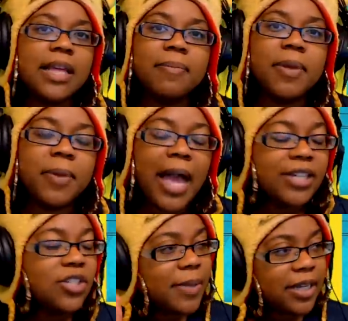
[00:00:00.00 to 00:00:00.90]
that people,
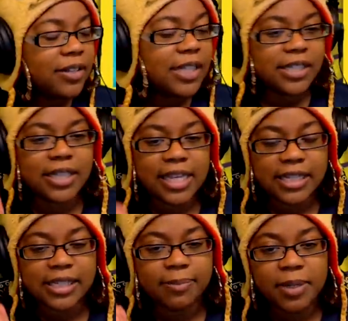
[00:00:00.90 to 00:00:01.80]
I should make a list of
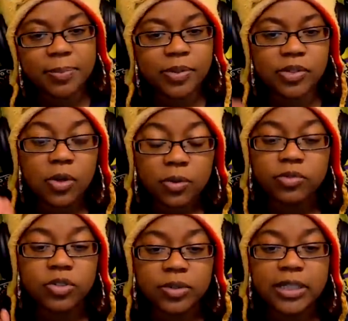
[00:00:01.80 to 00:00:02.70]
things that people
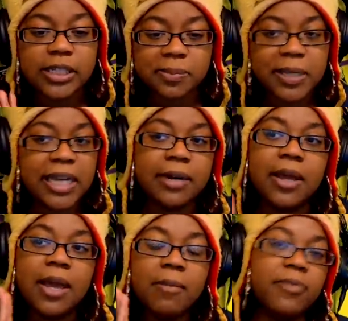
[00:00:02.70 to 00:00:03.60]
don't truly
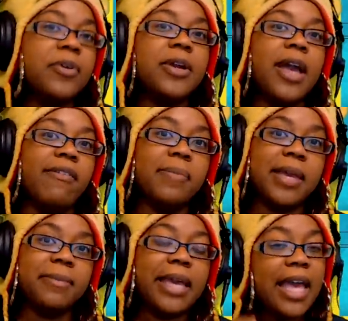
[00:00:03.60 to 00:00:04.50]
explain before you have a
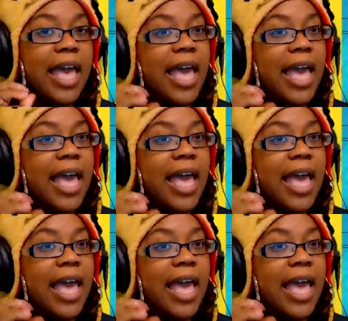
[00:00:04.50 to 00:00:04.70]
baby.